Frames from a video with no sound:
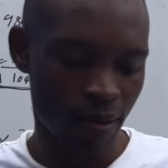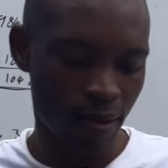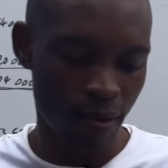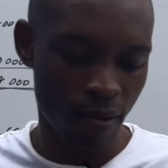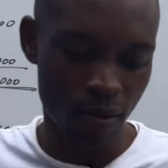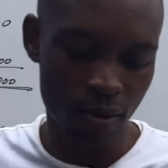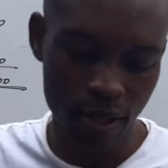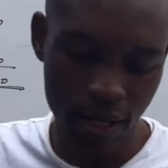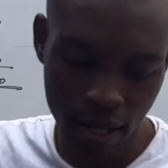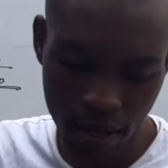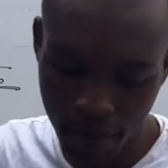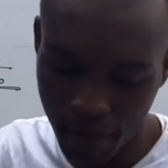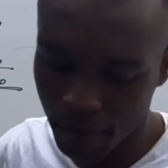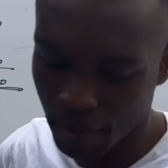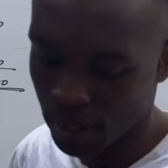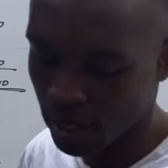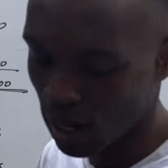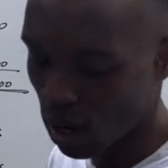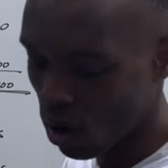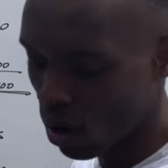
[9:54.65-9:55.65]
Okay,
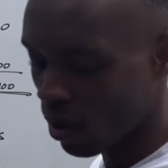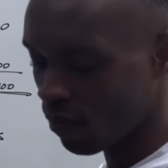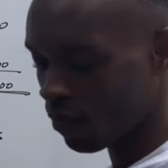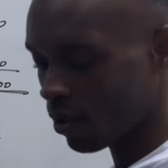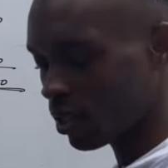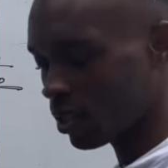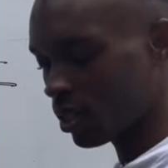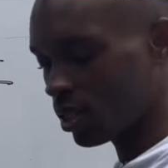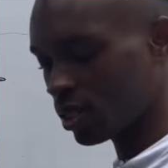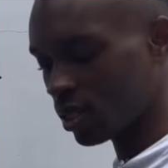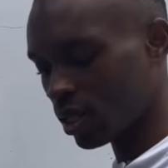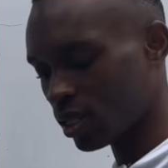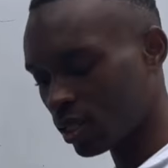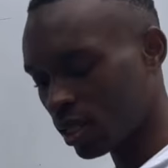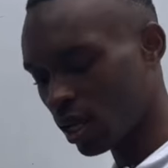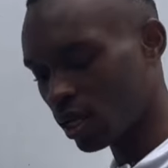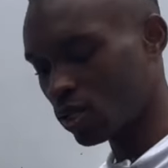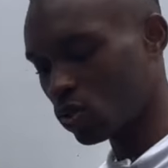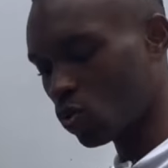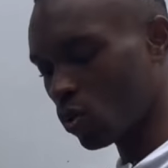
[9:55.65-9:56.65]
but however, in this case,
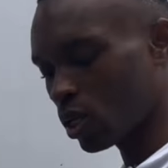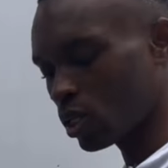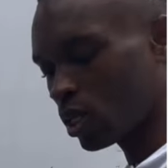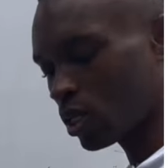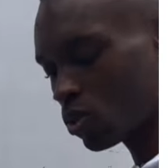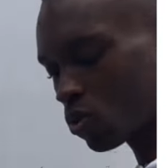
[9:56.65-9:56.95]
guys, we are just